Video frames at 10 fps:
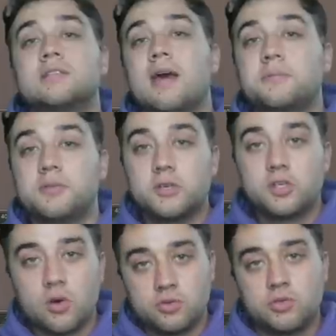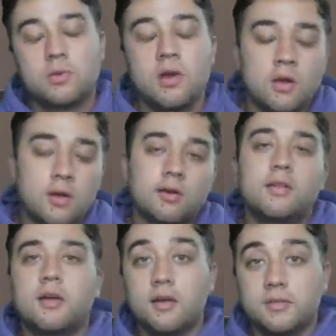the steps that we showed you
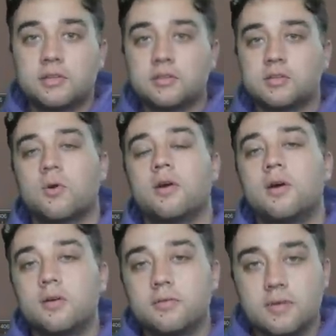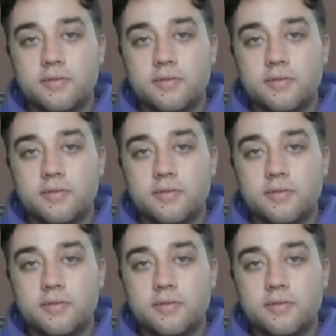earlier in the tutorial